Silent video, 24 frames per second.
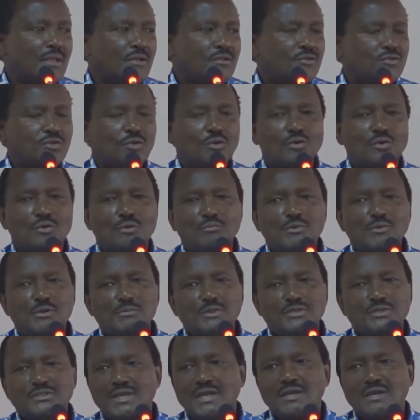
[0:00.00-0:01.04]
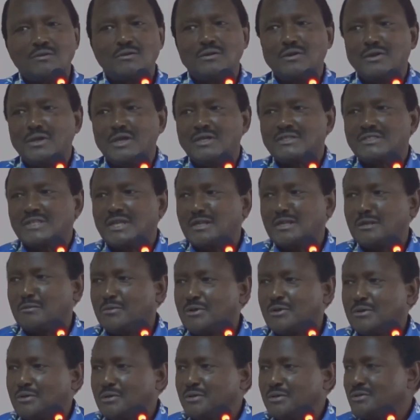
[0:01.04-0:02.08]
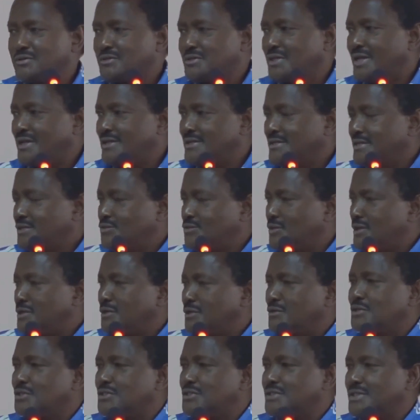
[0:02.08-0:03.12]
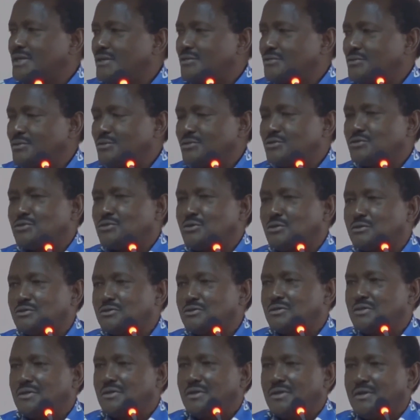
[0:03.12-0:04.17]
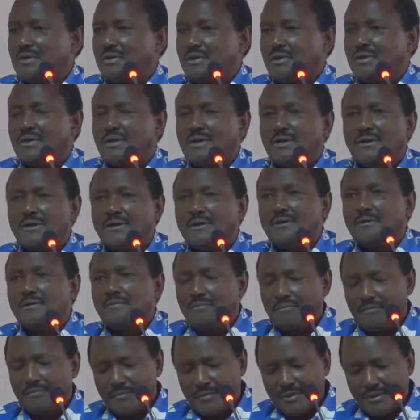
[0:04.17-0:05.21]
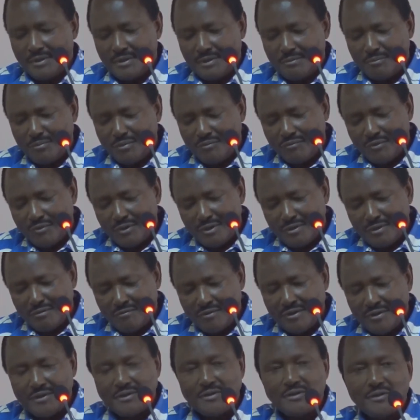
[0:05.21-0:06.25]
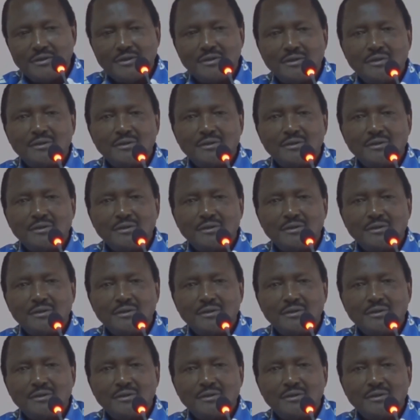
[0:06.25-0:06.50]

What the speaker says: So, mimi sitakuongea sana, because I just wanted to share those thoughts before I invite